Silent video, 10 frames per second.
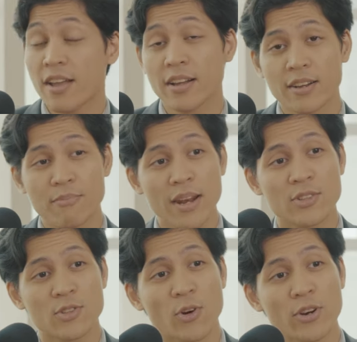I heard
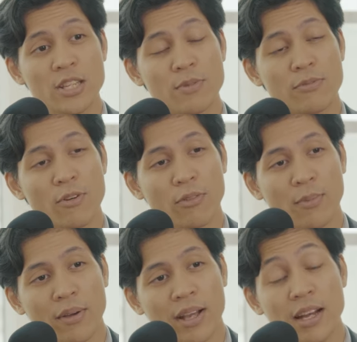many stories before
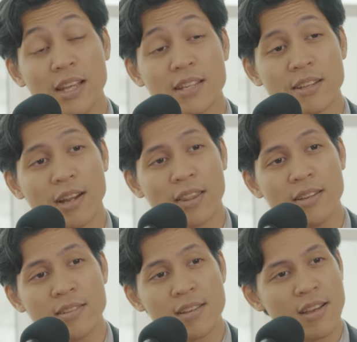from my colleagues and
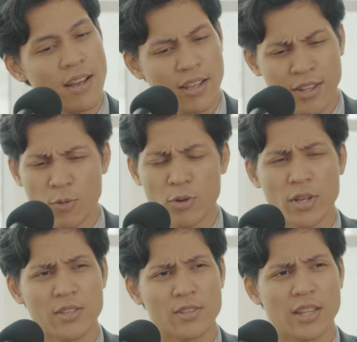others.
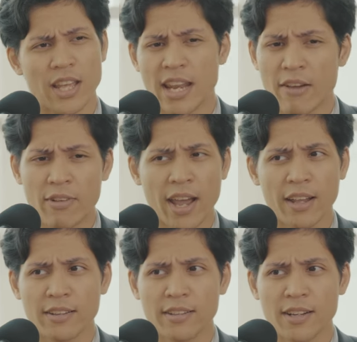They never
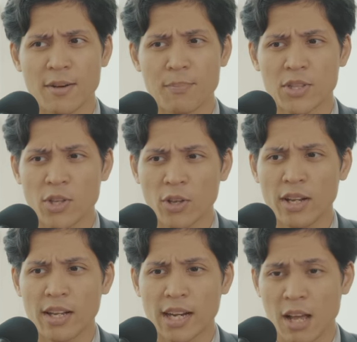had a
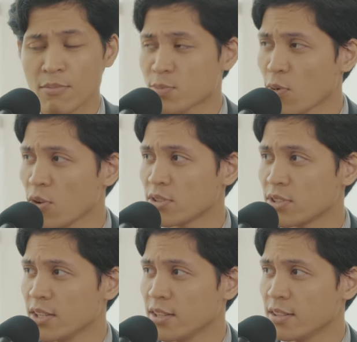particular club
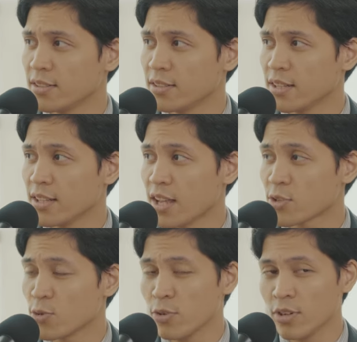sports in their
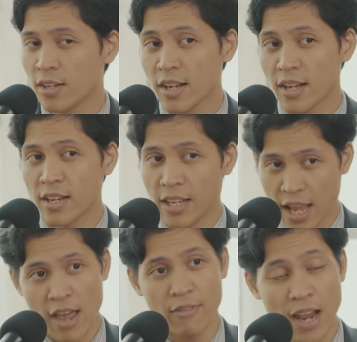school.
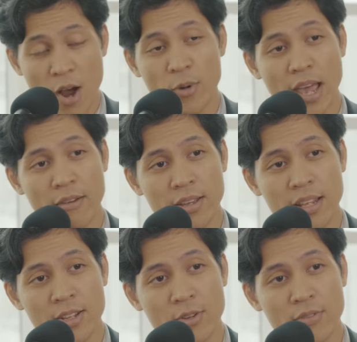Now we have
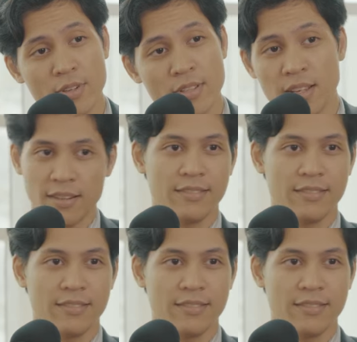it in university.